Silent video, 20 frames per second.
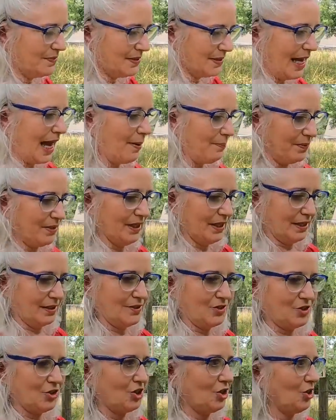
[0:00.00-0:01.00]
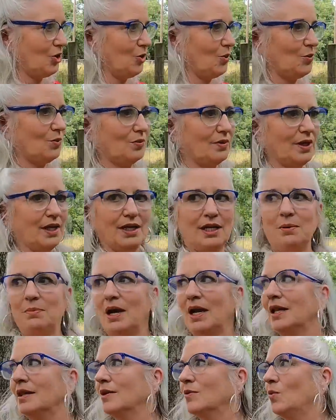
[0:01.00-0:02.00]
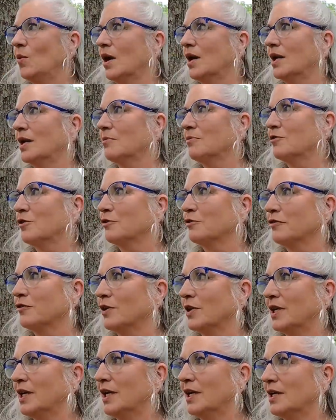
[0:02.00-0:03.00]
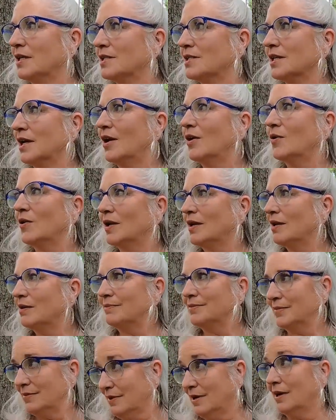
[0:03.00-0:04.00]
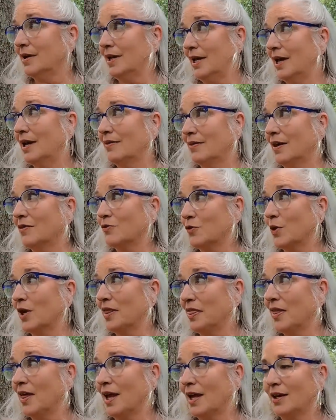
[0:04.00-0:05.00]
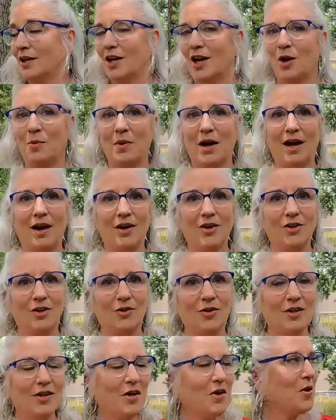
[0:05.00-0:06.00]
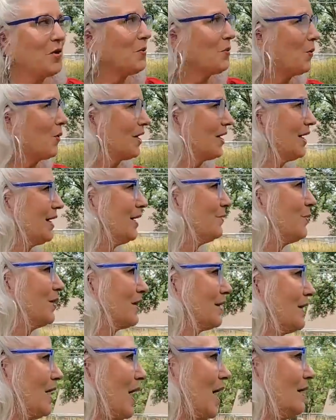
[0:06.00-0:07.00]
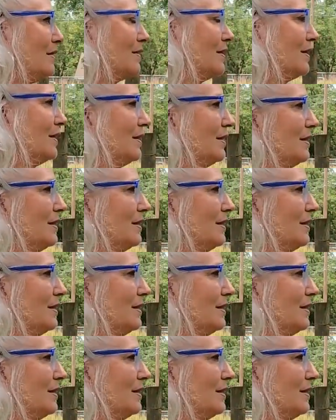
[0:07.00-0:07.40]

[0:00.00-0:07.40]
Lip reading: saplings to anybody that wanted them for free. And so, again, the free thing, my uncle, went and got